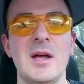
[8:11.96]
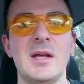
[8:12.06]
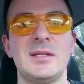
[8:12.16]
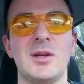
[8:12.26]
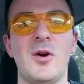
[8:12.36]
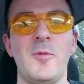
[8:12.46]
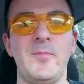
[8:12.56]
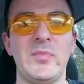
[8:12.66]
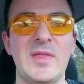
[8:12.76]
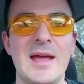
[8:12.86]

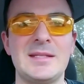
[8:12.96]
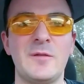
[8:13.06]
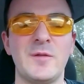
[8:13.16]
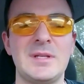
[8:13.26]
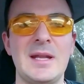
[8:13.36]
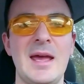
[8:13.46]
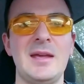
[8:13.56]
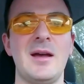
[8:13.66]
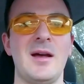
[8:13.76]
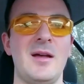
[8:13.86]
So that's it for today.